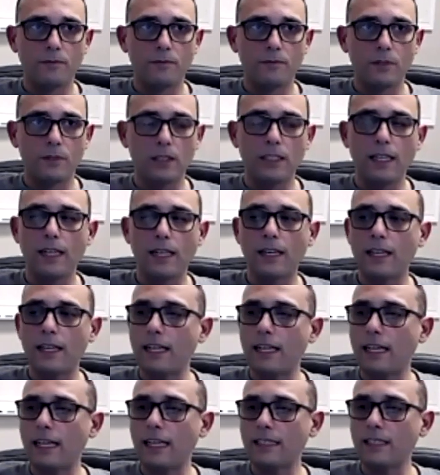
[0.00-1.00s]
yeah
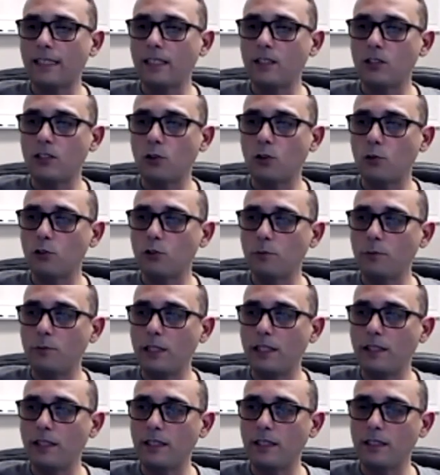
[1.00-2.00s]
i, I think social
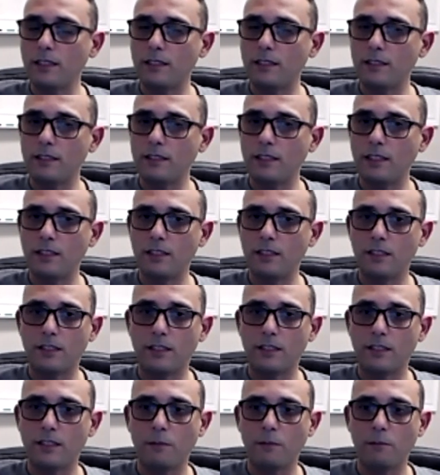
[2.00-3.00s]
media needs
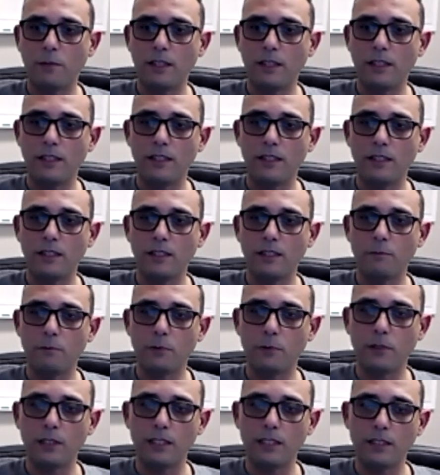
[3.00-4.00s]
to be
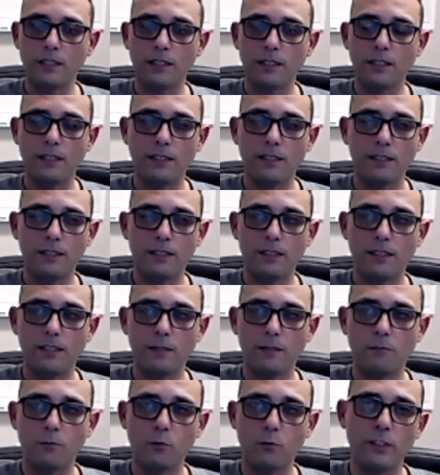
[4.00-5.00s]
completely
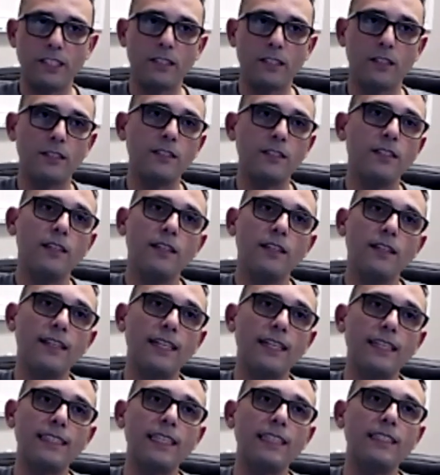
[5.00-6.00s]
um, redone and
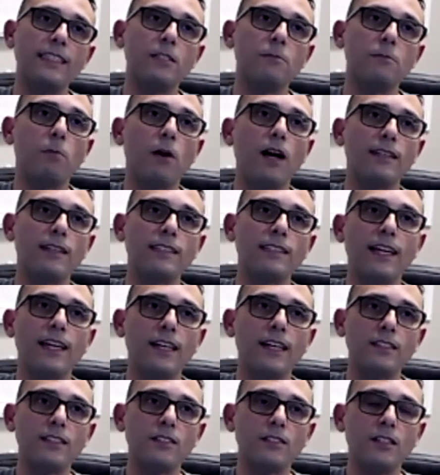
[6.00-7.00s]
I think these
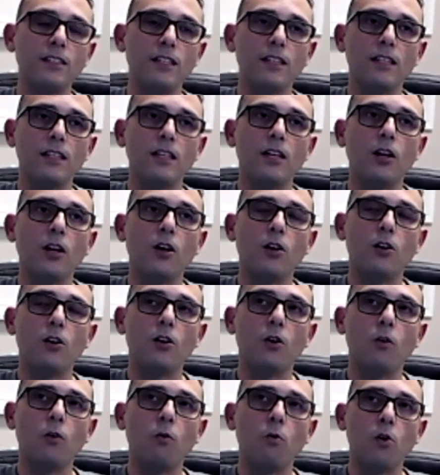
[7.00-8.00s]
podcasts
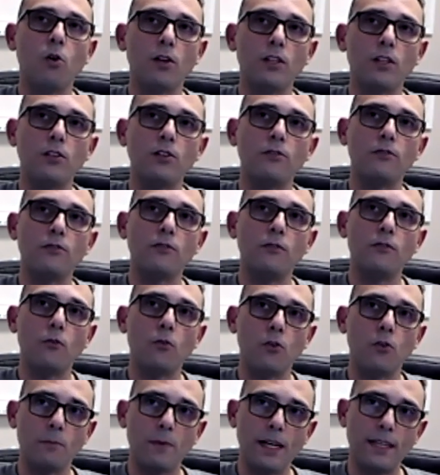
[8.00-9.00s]
are one of the
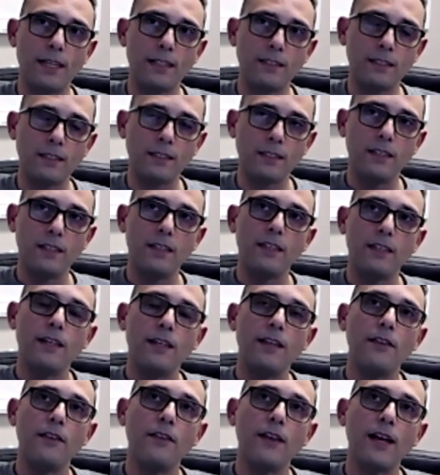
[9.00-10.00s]
formats
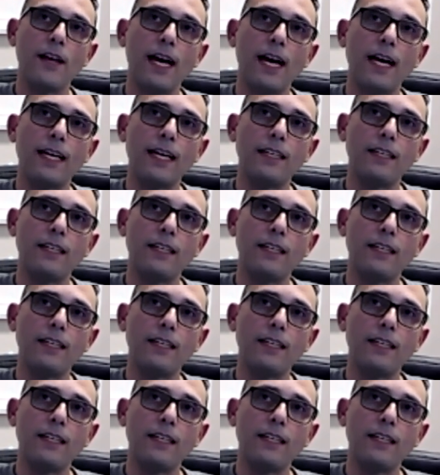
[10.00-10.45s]
that